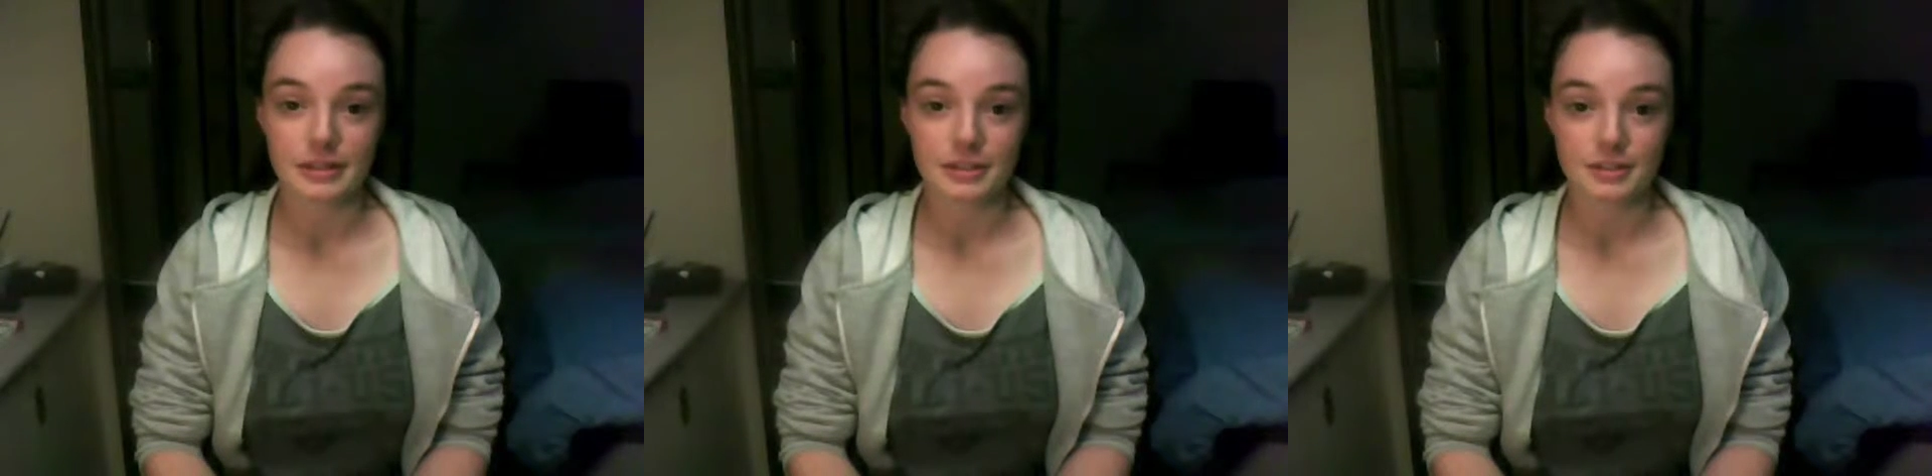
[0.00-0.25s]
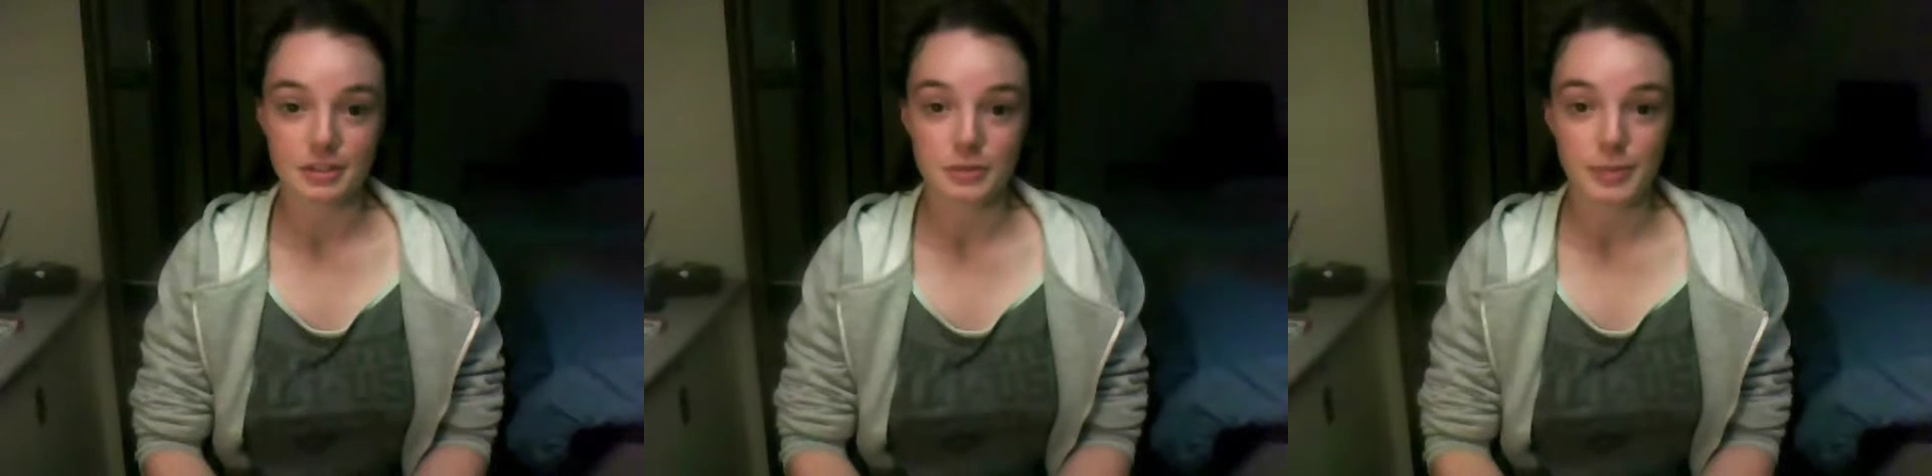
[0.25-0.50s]

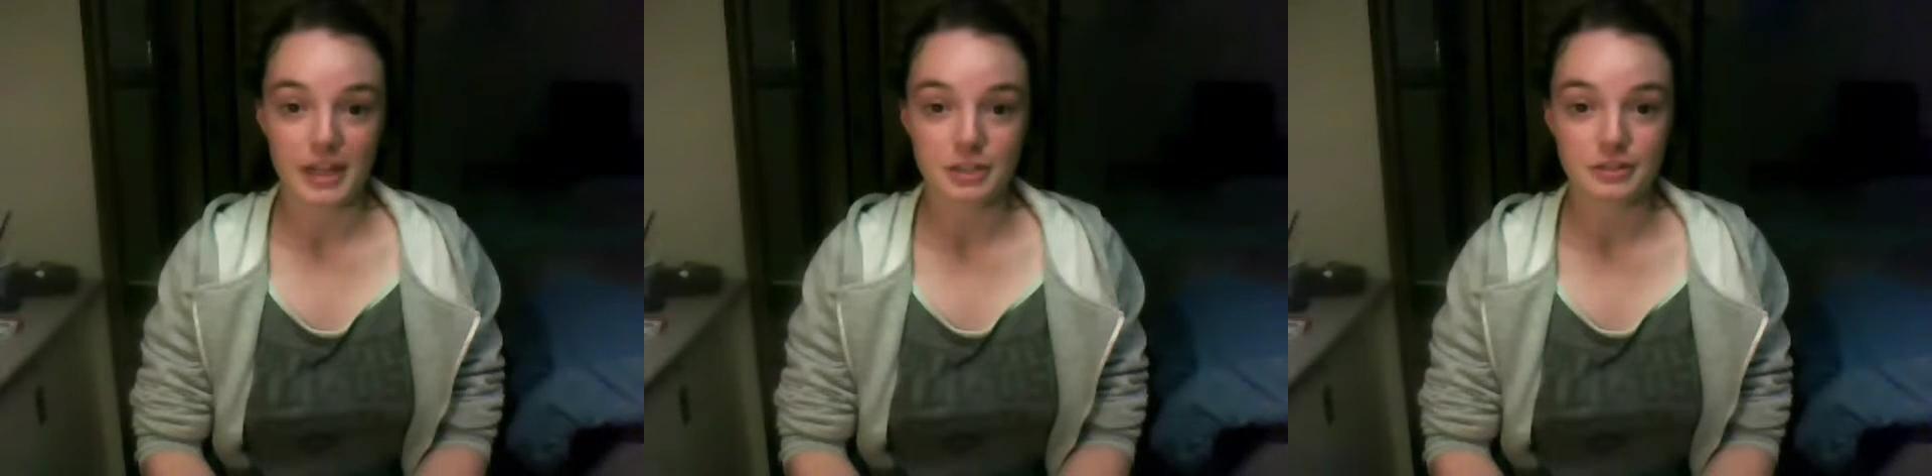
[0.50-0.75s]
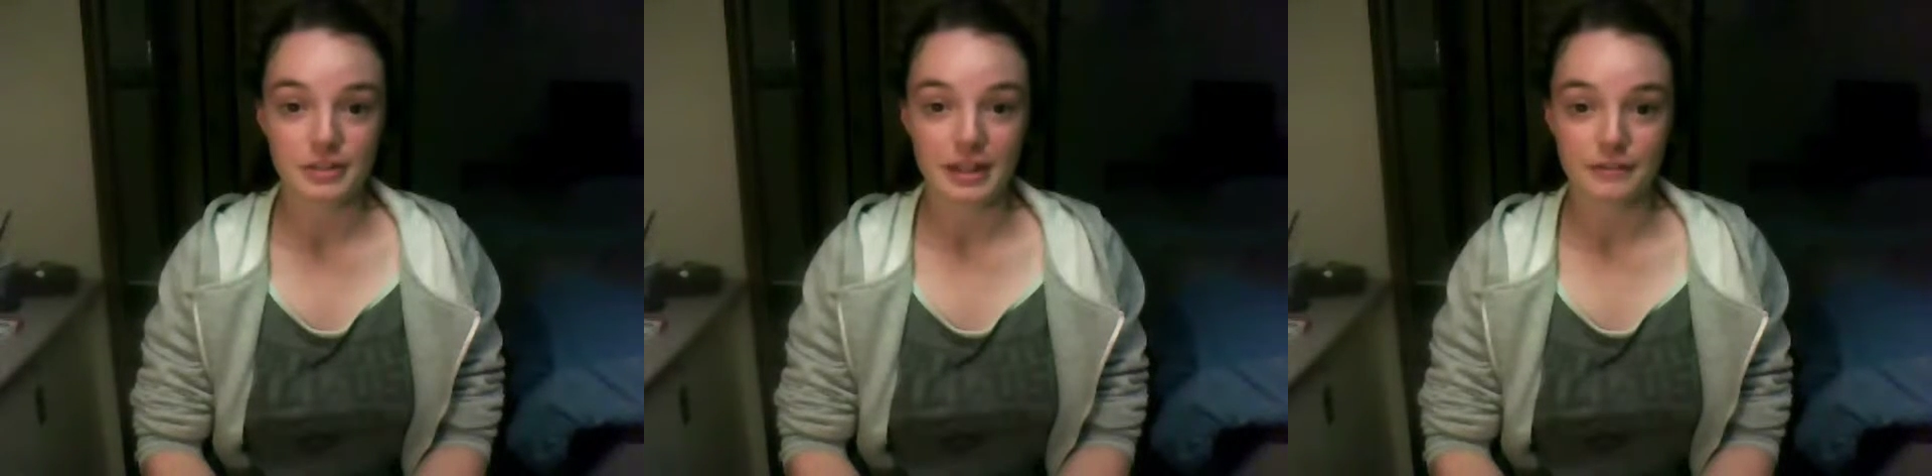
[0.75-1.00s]
use
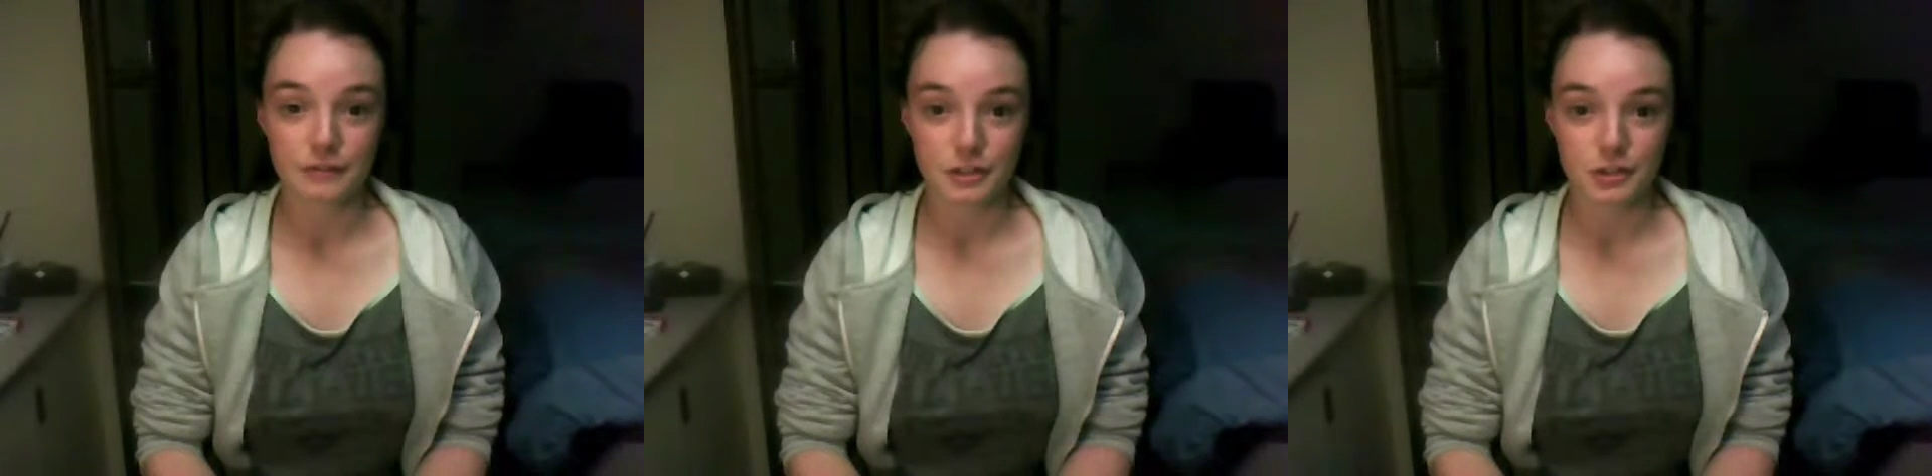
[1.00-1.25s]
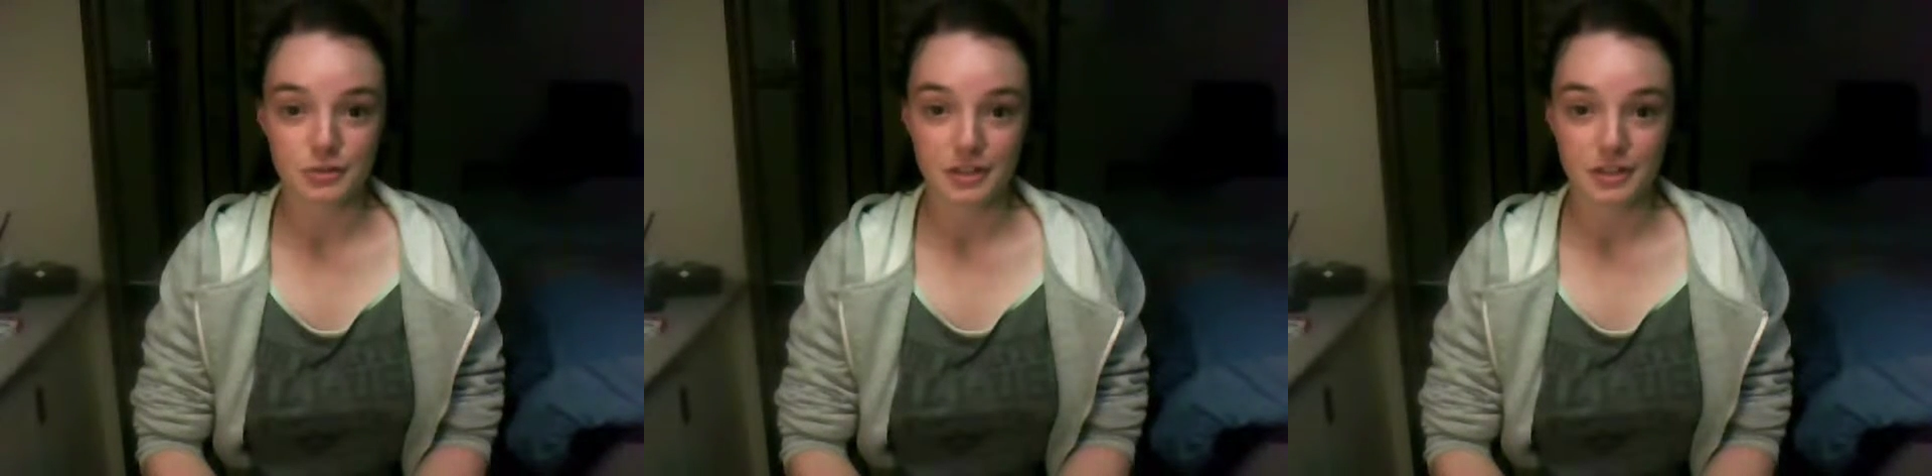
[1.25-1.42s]
spatial and visual